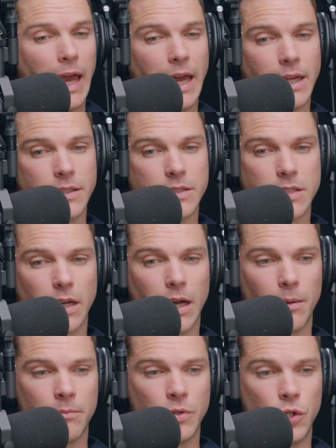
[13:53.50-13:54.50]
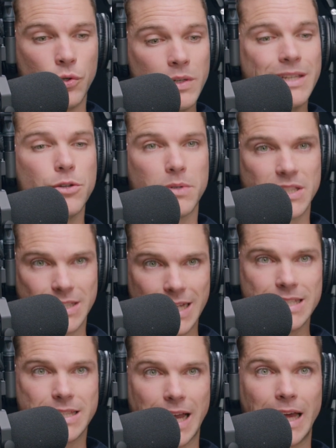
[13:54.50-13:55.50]
and um, you need to
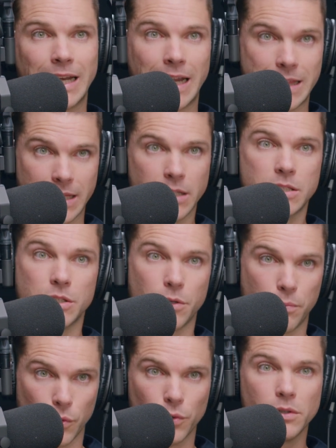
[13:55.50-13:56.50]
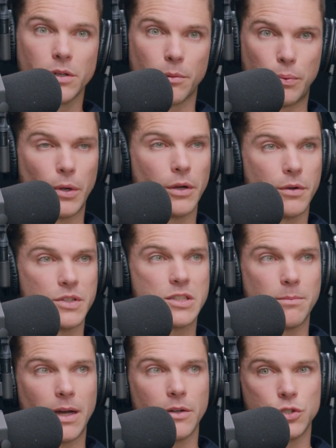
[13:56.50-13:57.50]
assess that and i think to your earlier point
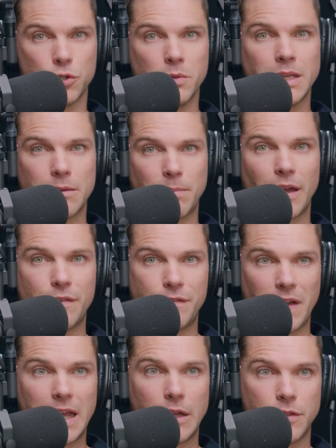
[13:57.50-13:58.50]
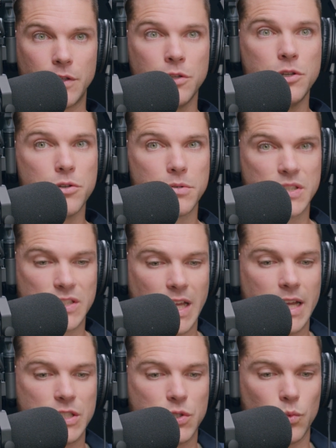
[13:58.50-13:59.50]
chris about doing it by faith you need to
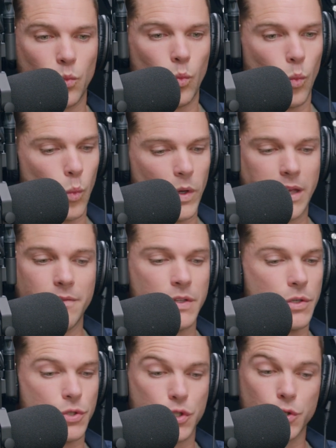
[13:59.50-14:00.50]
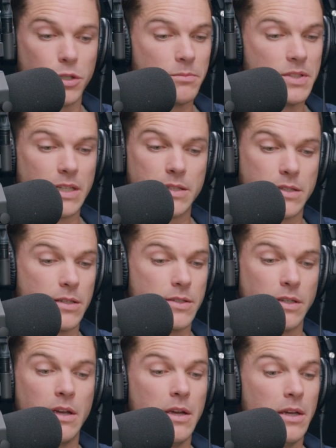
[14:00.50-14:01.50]
assess given your
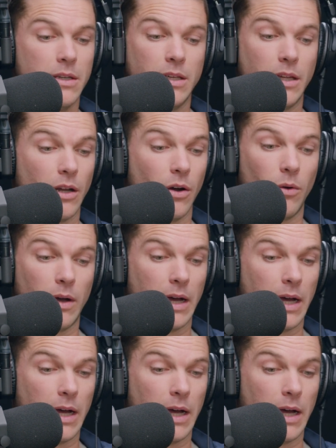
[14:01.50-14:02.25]
circumstances you know